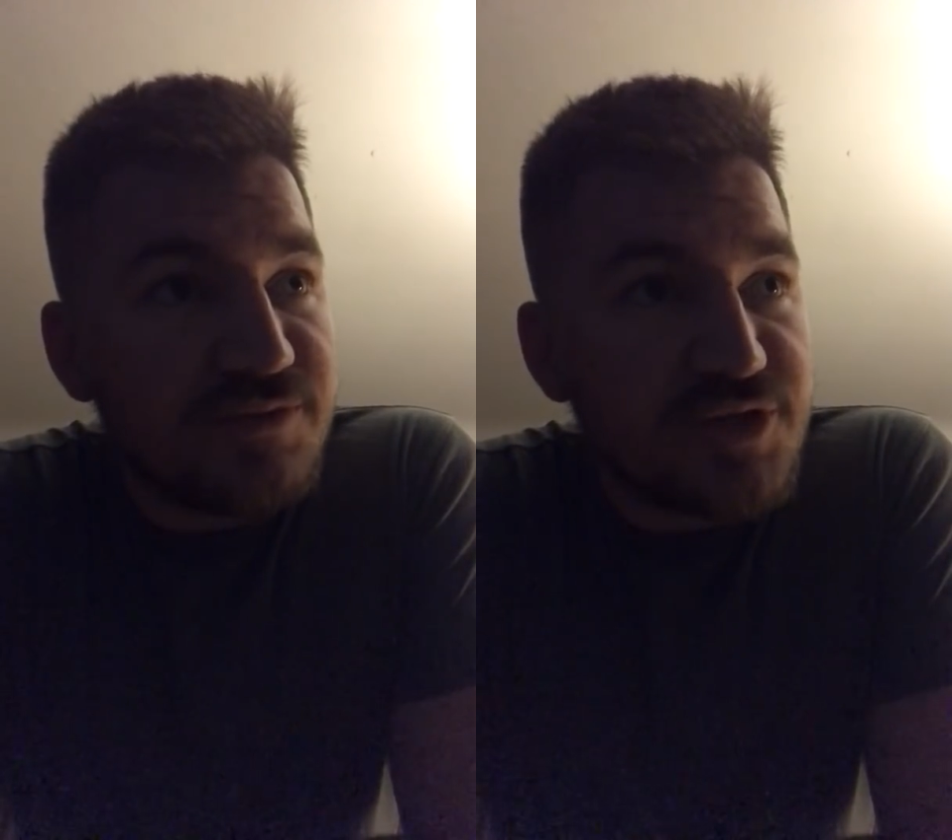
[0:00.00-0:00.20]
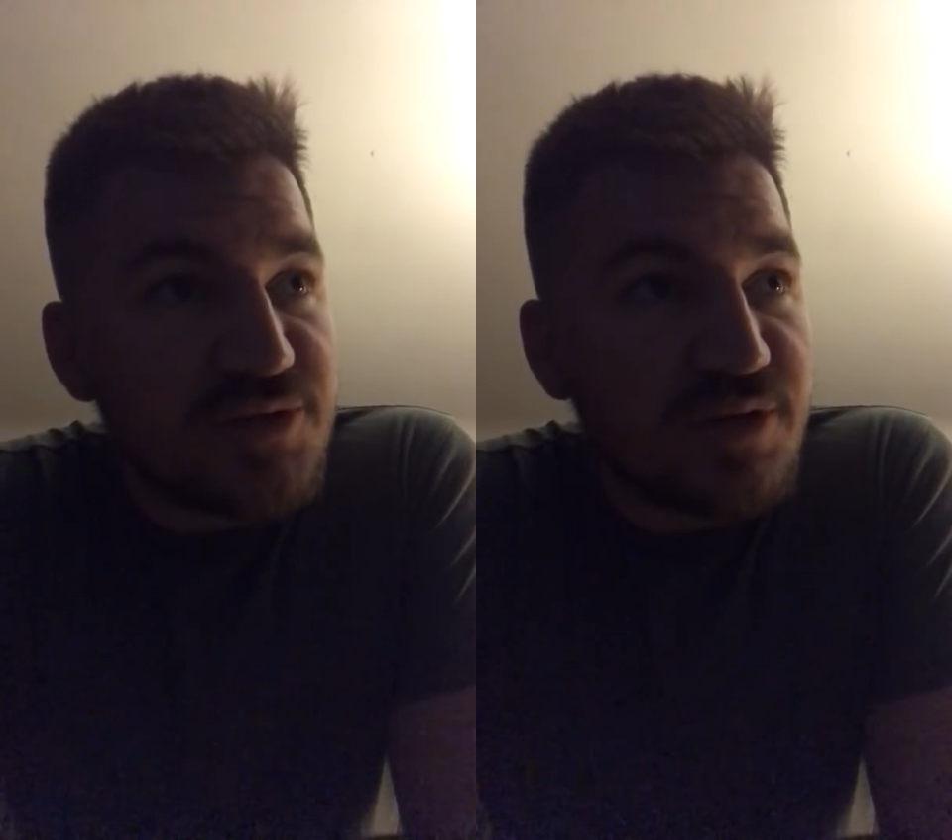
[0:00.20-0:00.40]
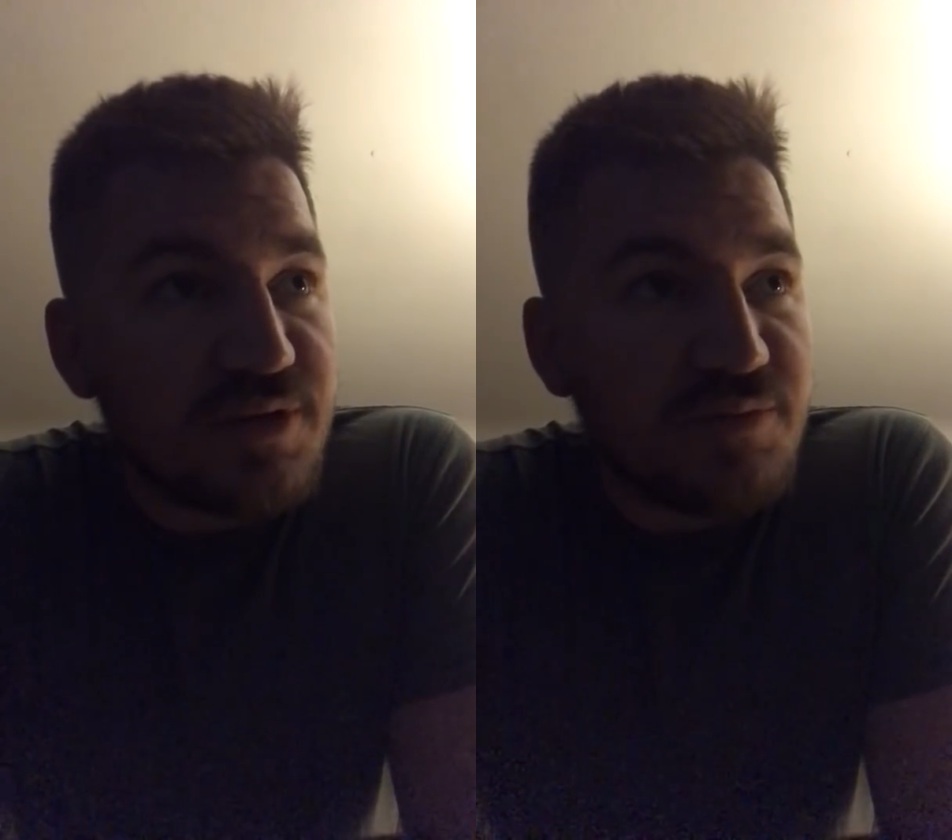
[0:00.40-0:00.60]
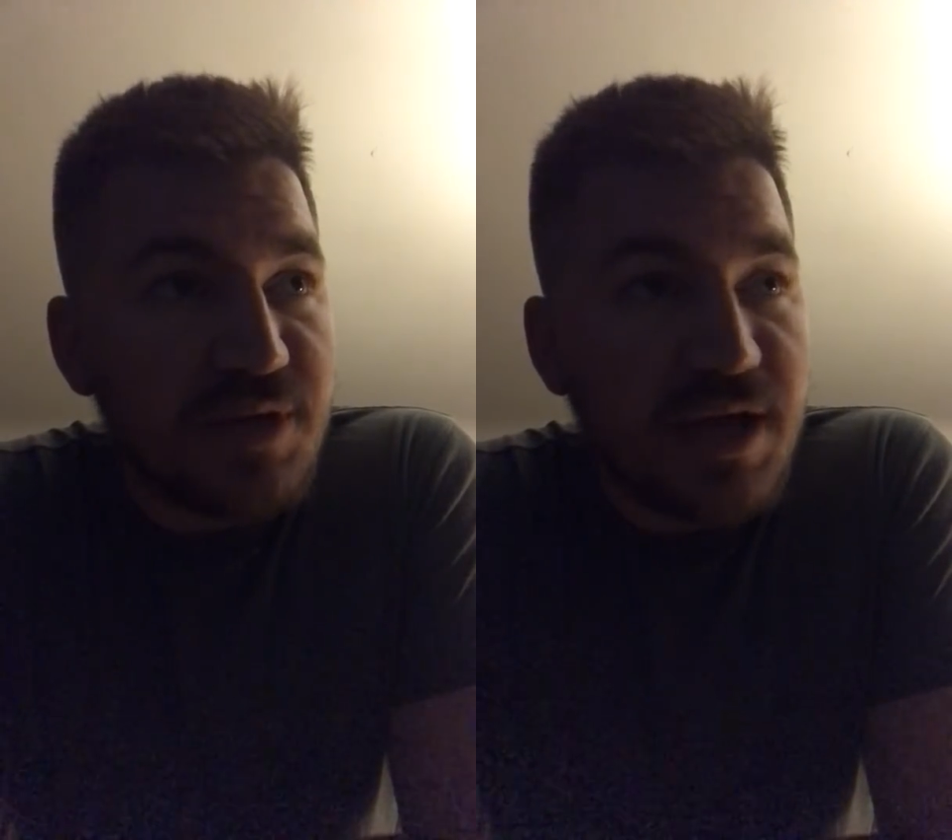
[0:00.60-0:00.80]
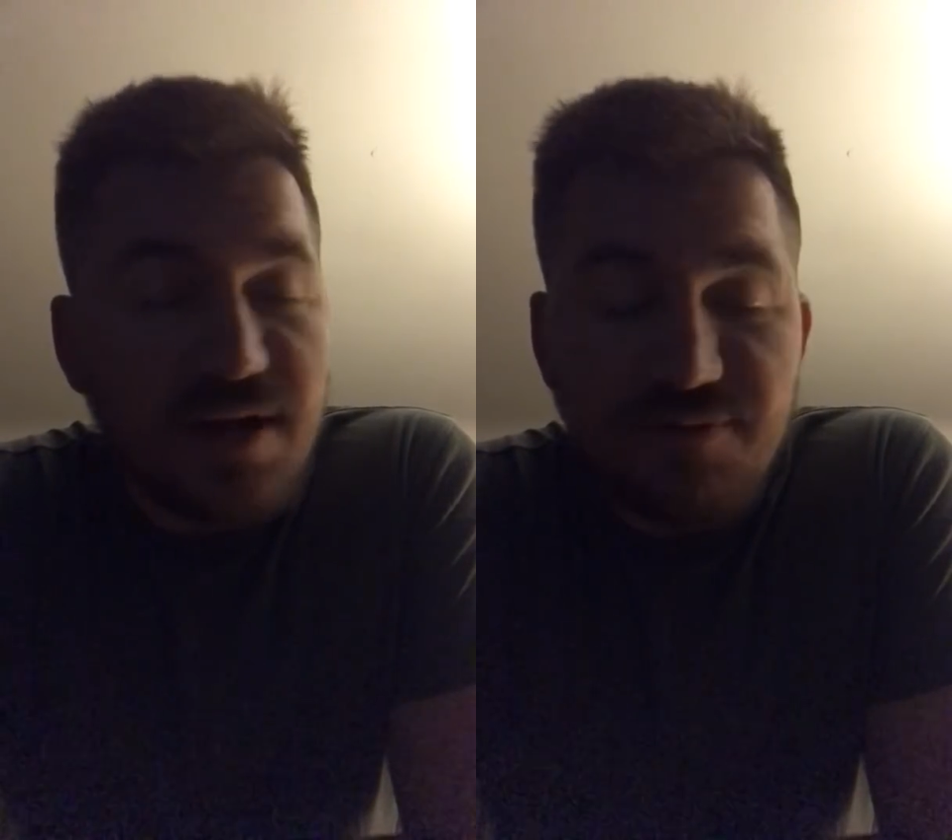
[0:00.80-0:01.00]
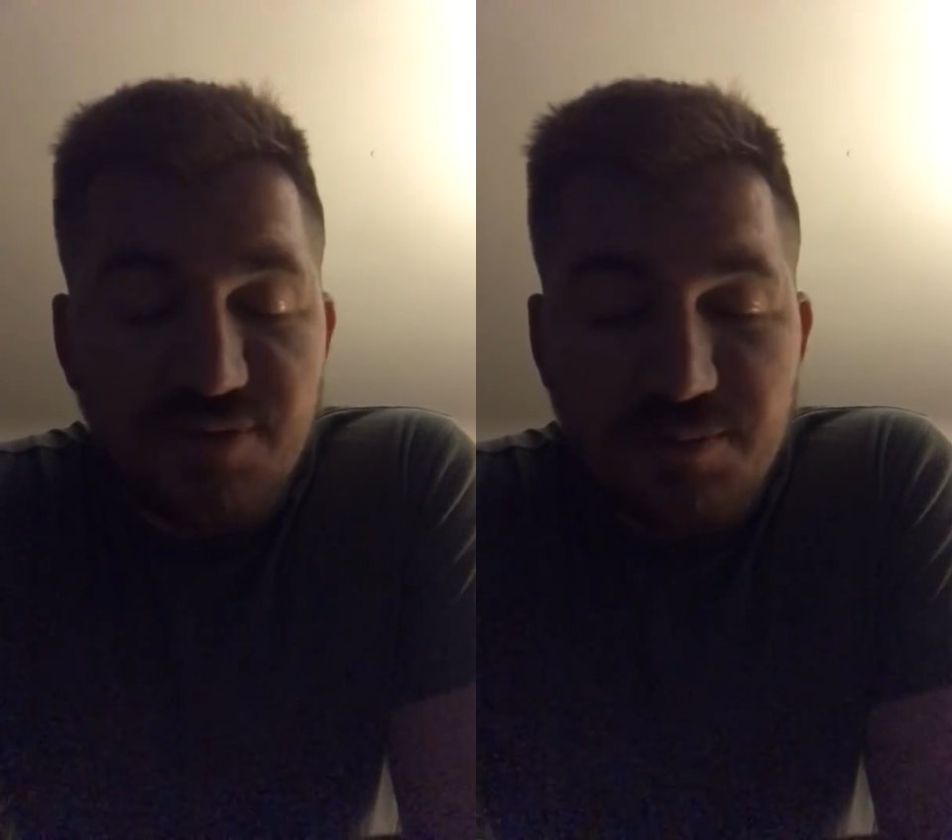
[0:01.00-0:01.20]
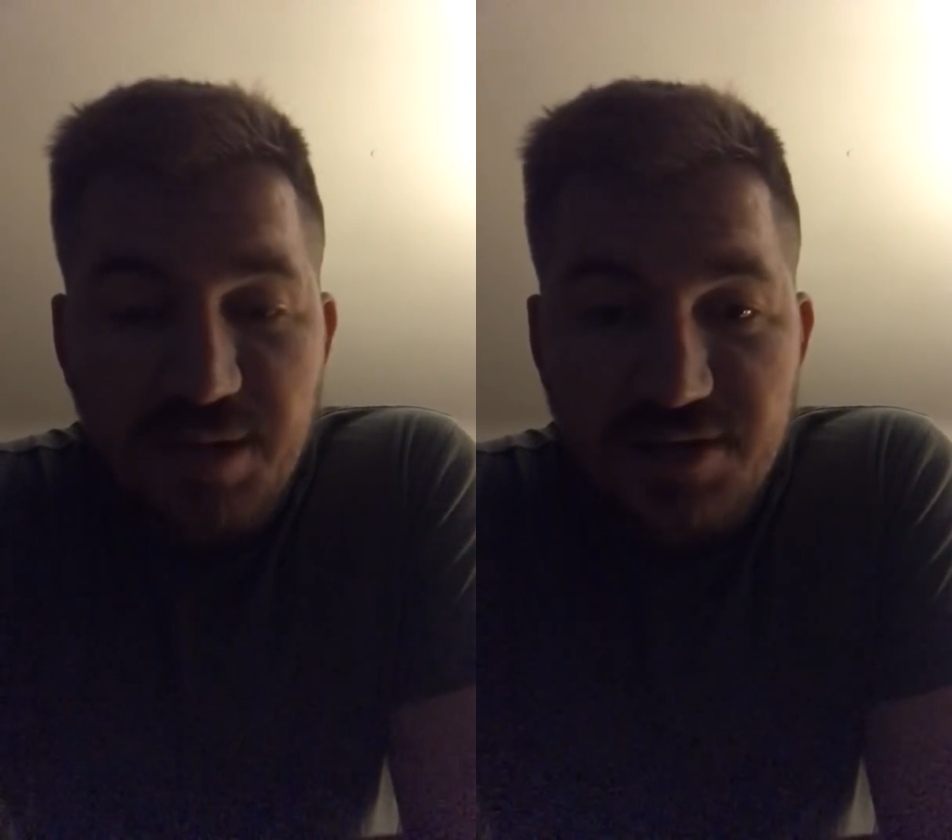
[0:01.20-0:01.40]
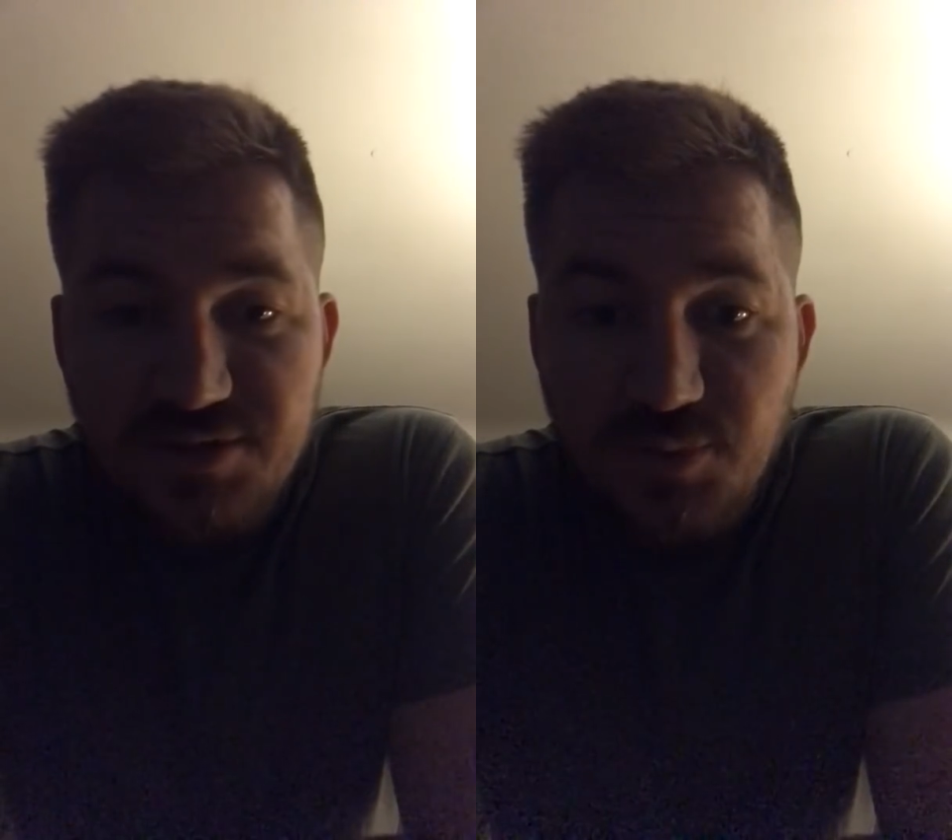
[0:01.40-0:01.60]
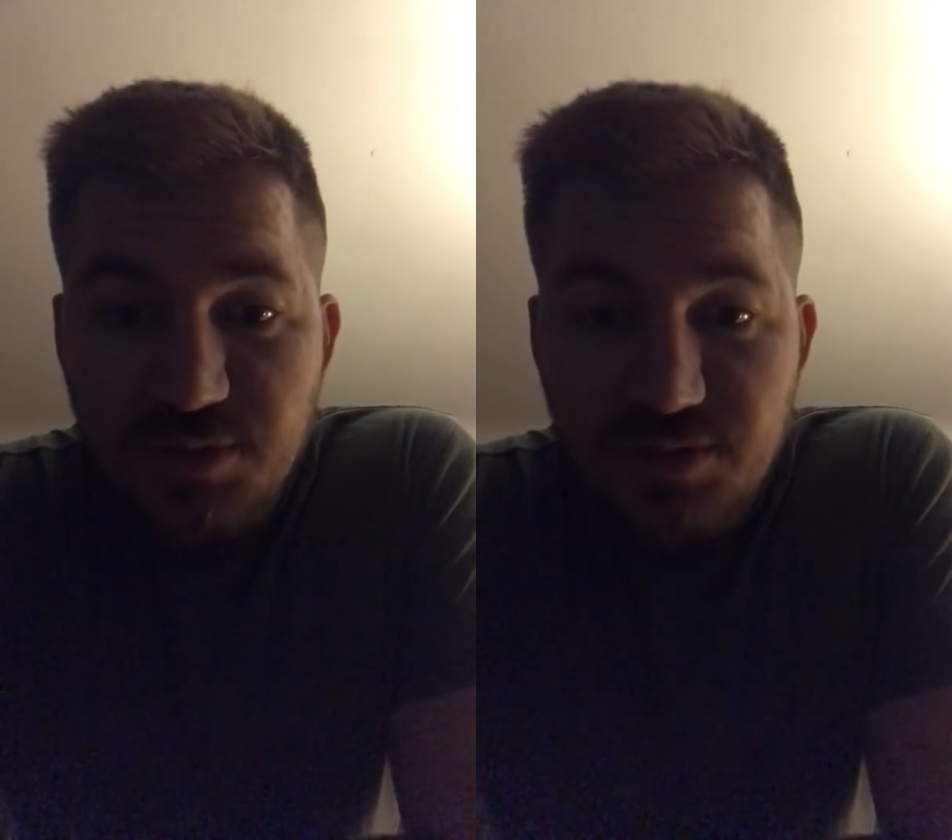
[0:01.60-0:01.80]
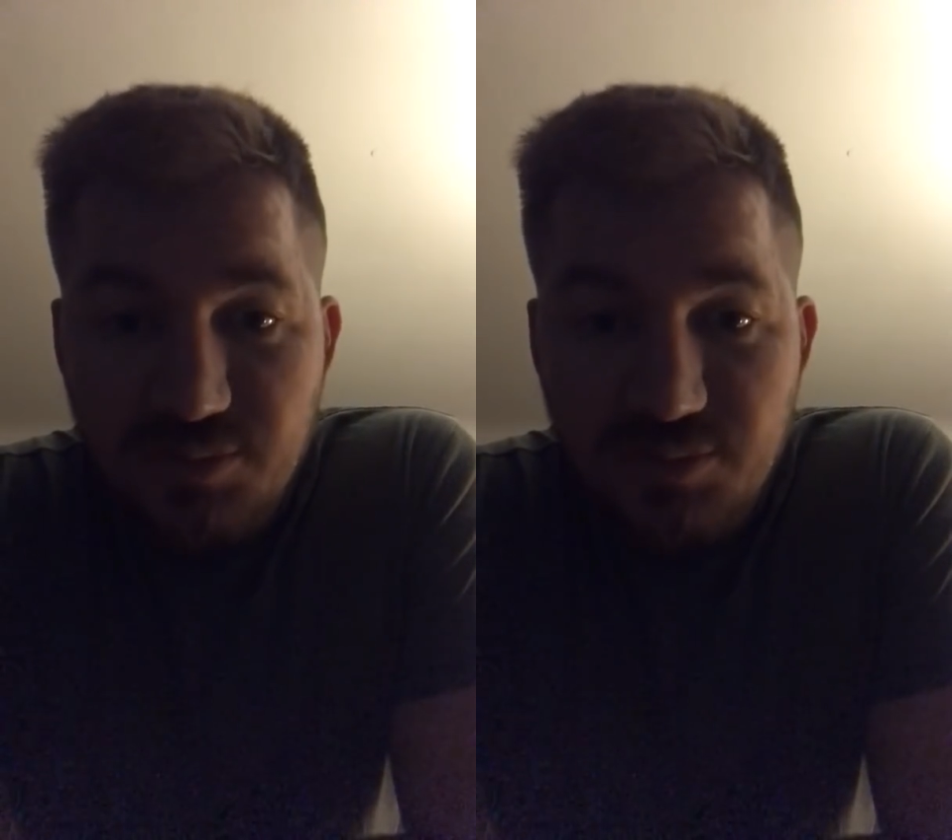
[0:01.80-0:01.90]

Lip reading: just like we have for the past 20,